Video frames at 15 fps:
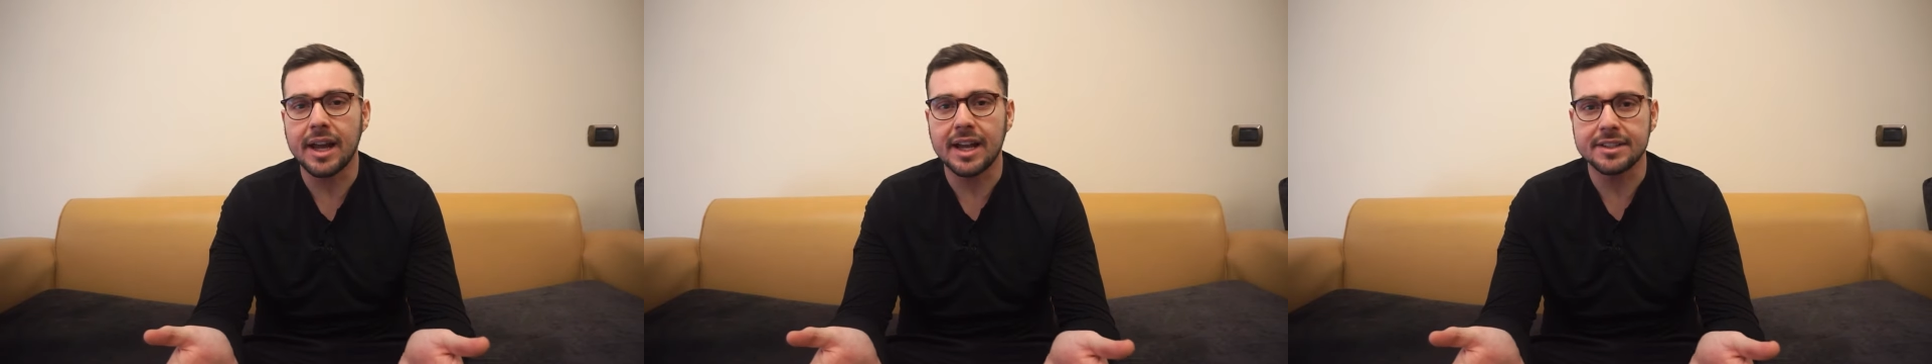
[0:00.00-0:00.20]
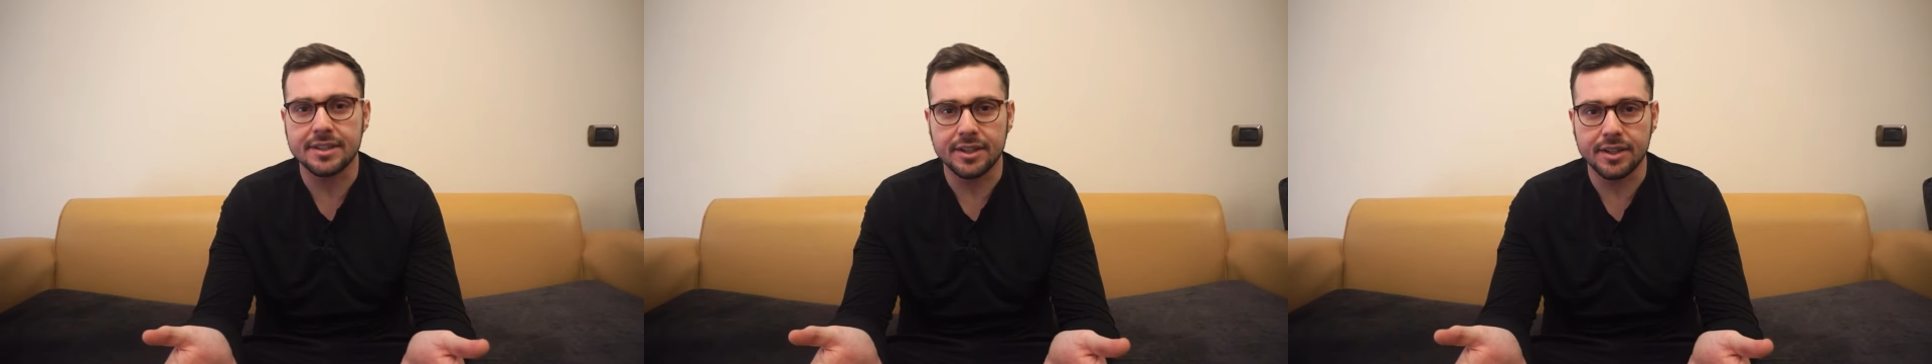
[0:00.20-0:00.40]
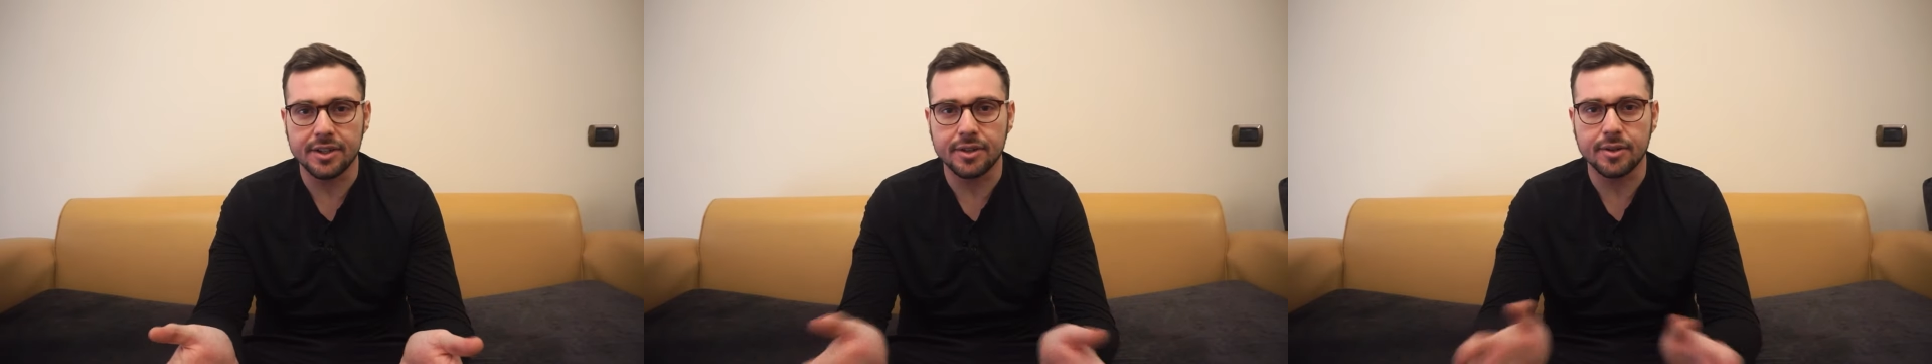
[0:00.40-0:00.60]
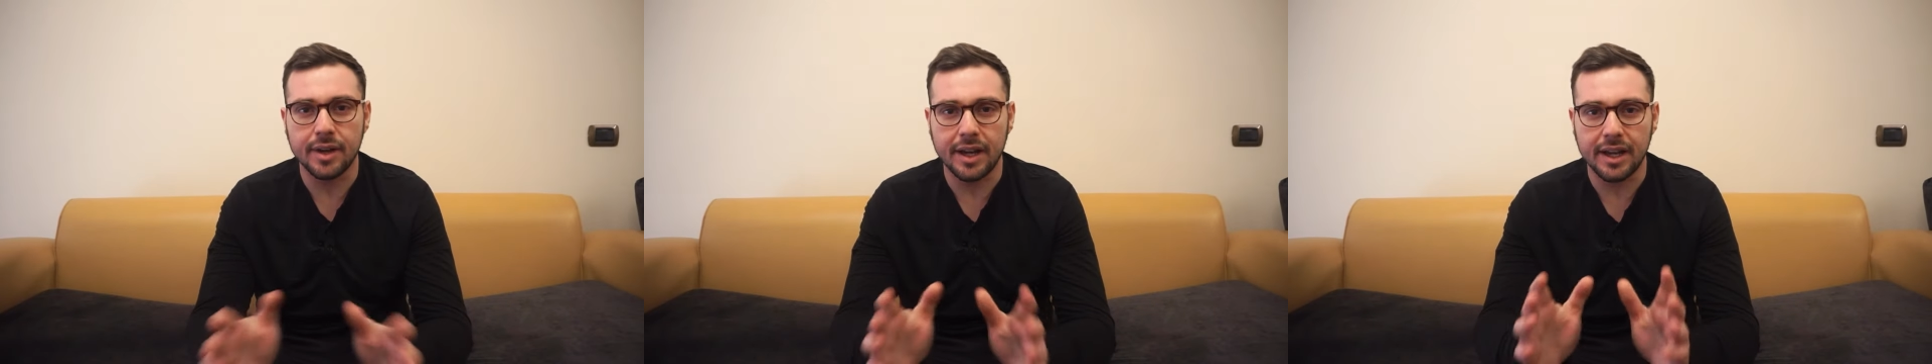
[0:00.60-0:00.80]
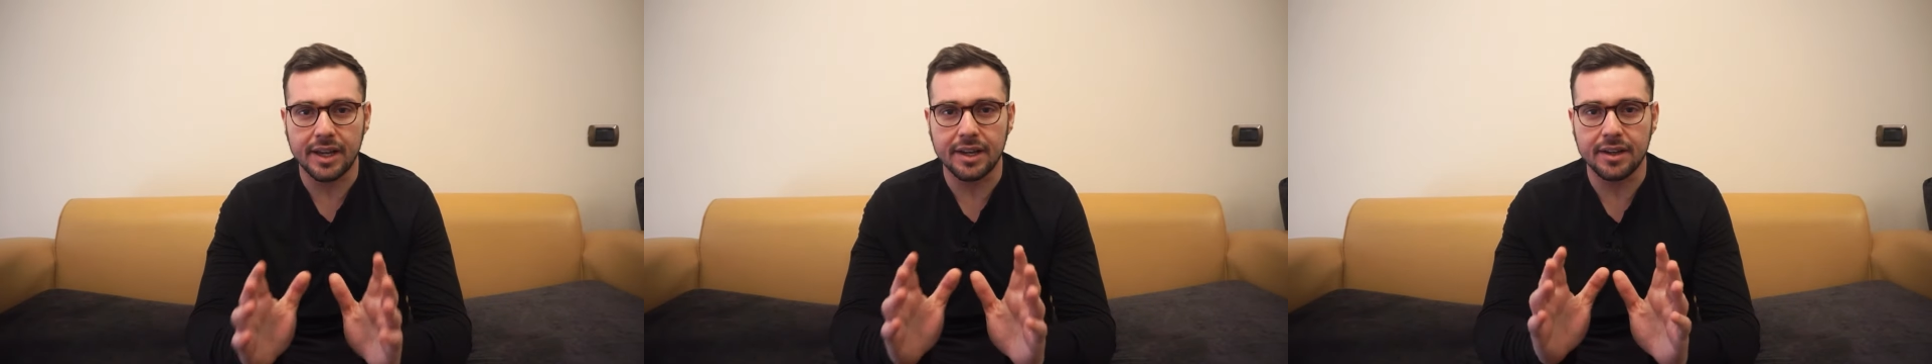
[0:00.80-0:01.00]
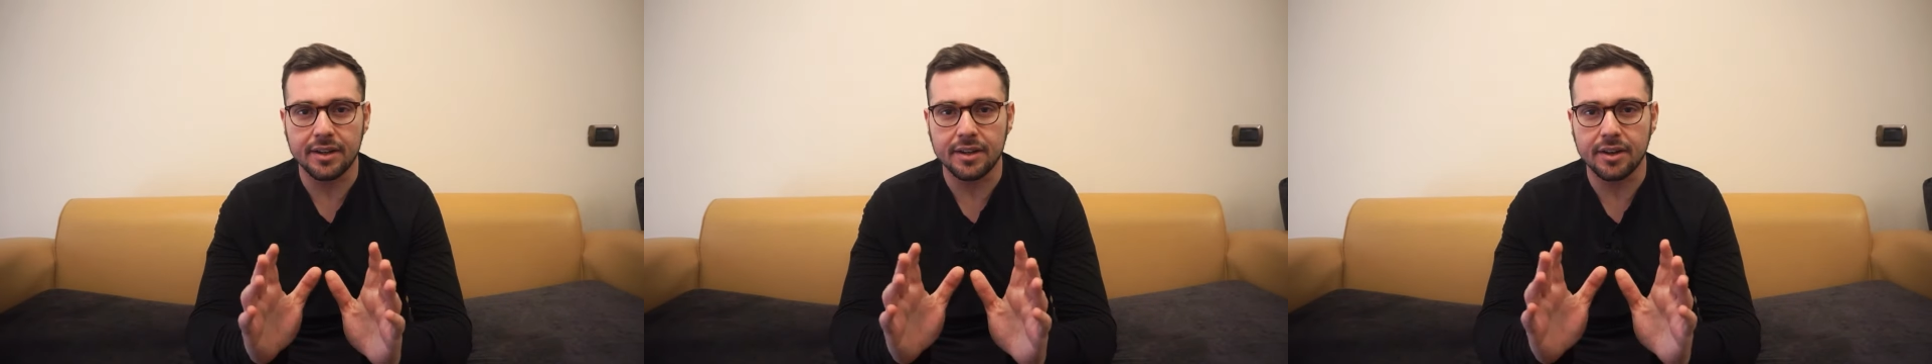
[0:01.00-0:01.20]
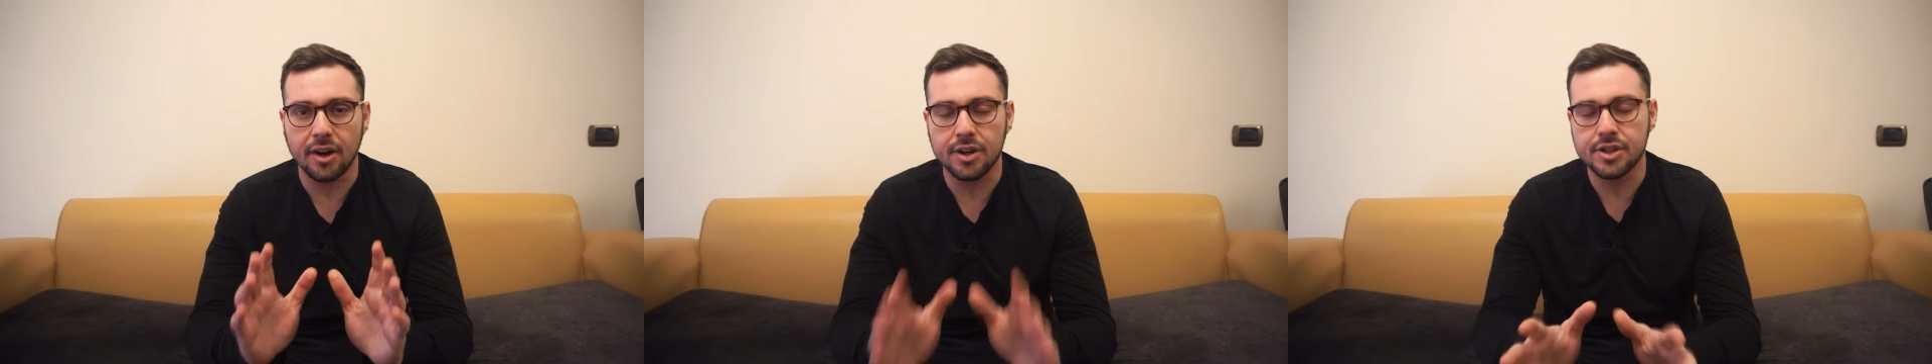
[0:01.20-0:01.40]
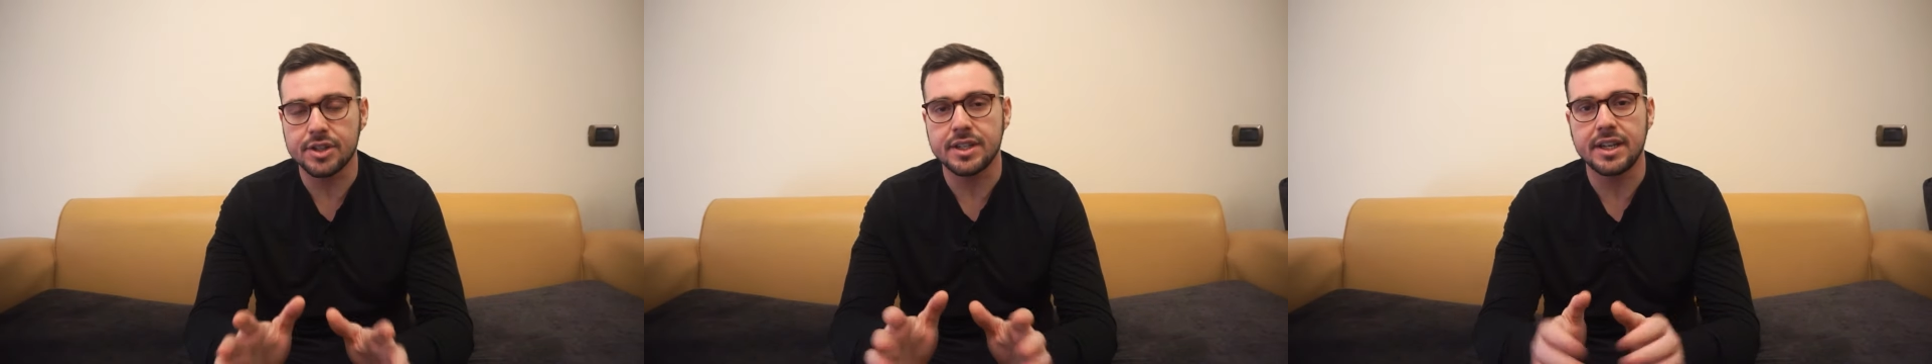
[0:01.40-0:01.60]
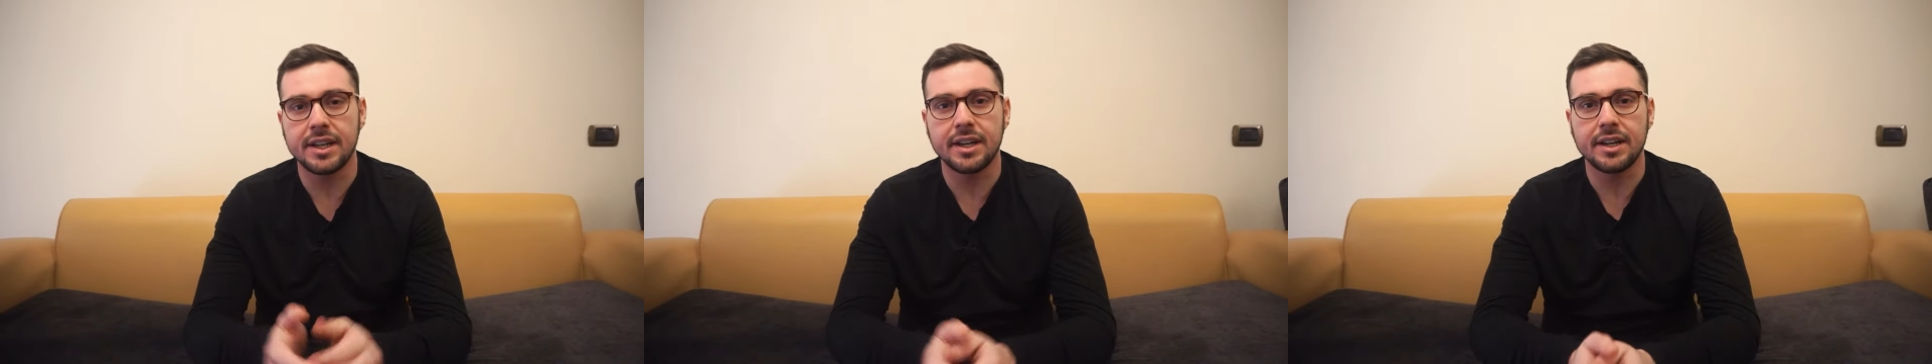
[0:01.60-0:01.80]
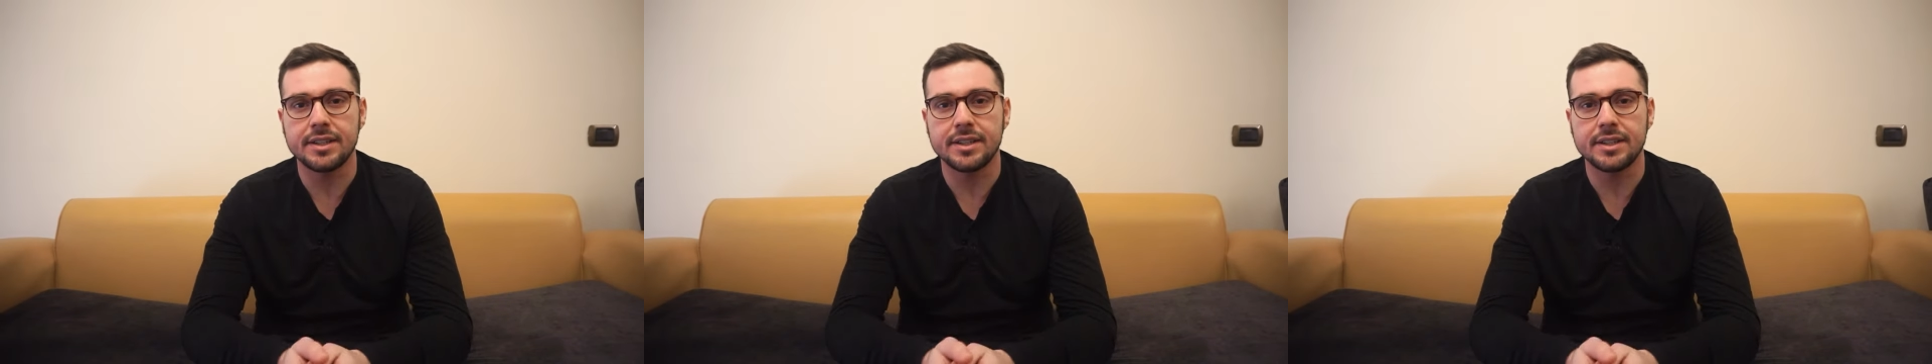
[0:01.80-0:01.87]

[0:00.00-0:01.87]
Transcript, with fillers: has to do in Argentina